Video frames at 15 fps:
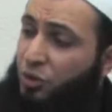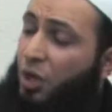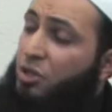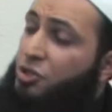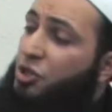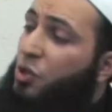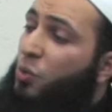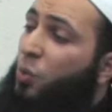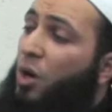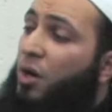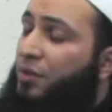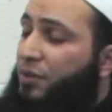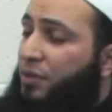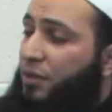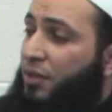don't you
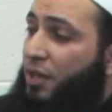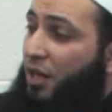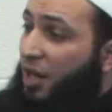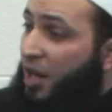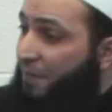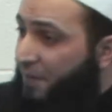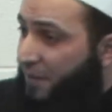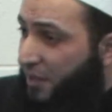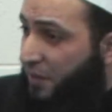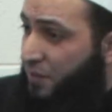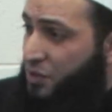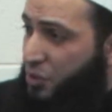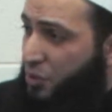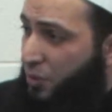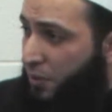want that Allah
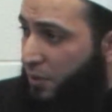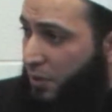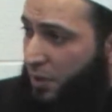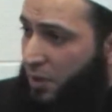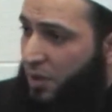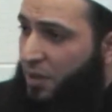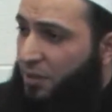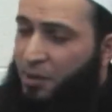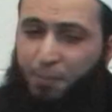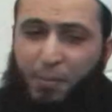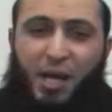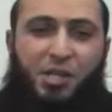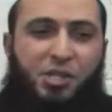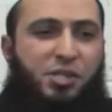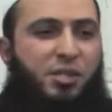forgives you? The
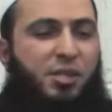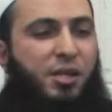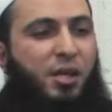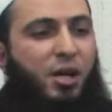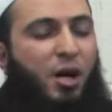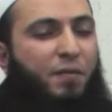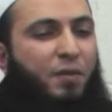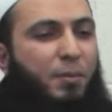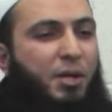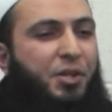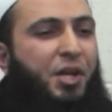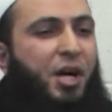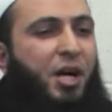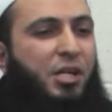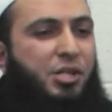month of
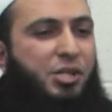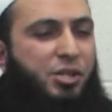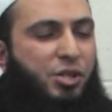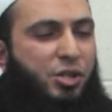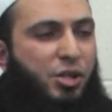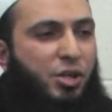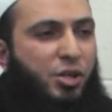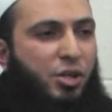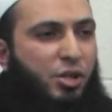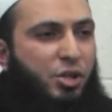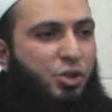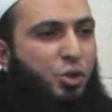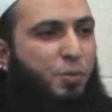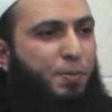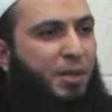Ramadan
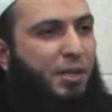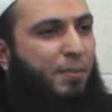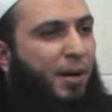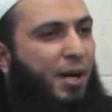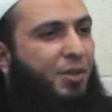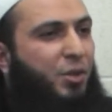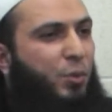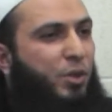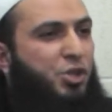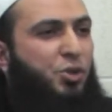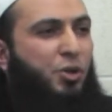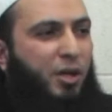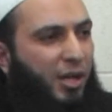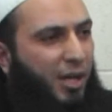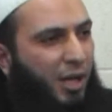should be the month in which
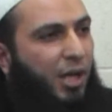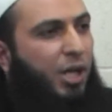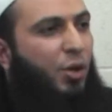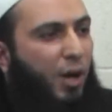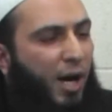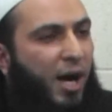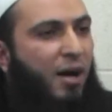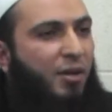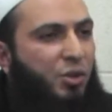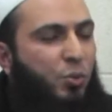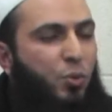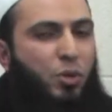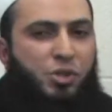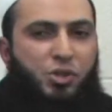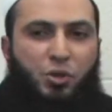you're going to clear your heart
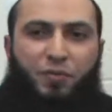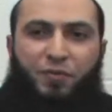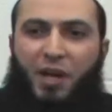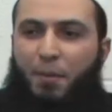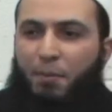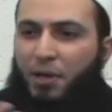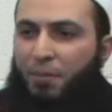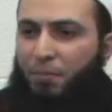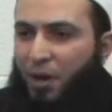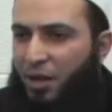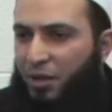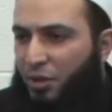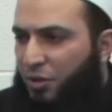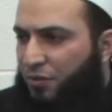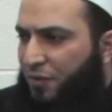towards your family
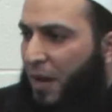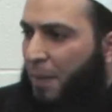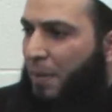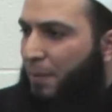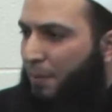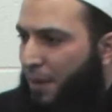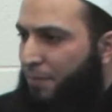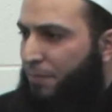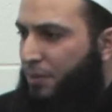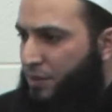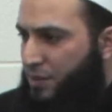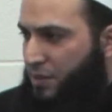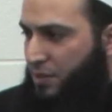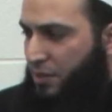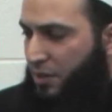
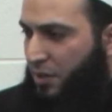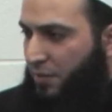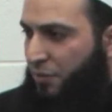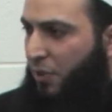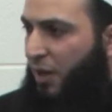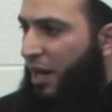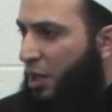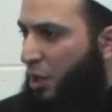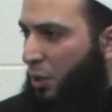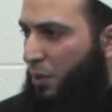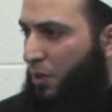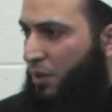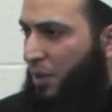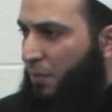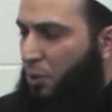members. You're angry
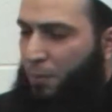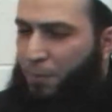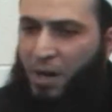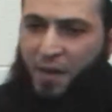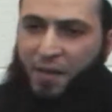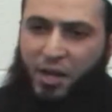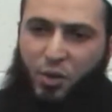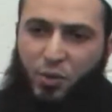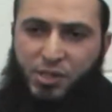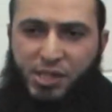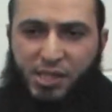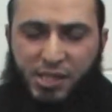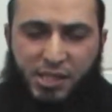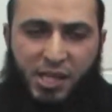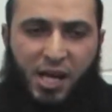with them, your brother, your
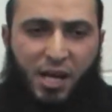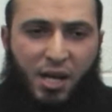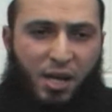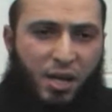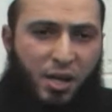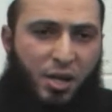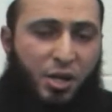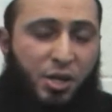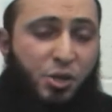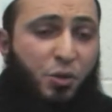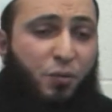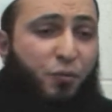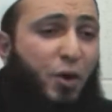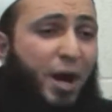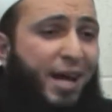sister,
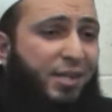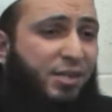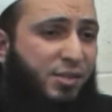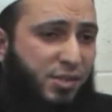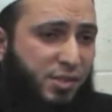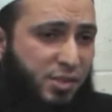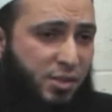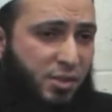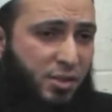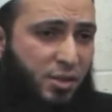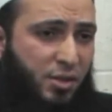your friends,